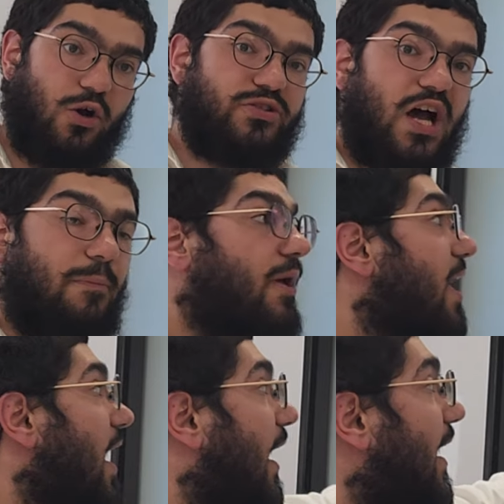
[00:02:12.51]
goes up,
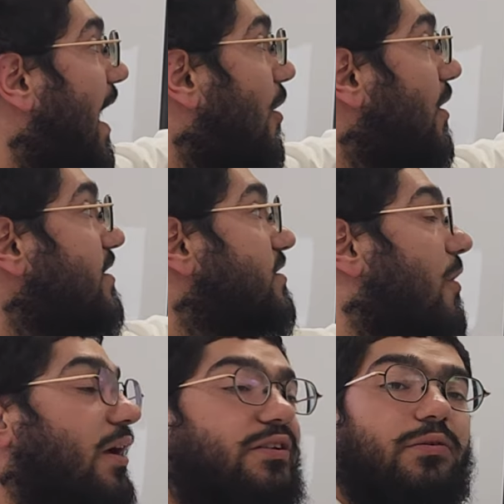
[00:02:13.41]
and now he's
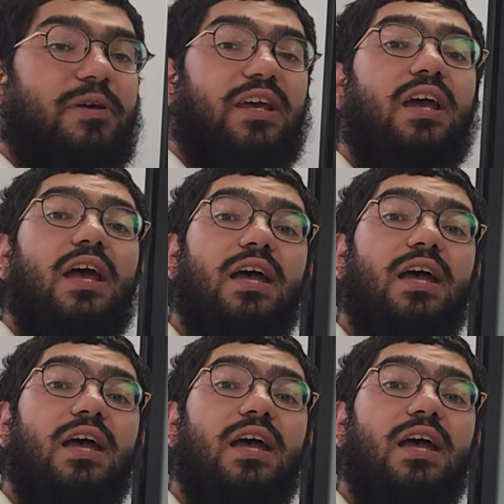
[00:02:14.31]
going to be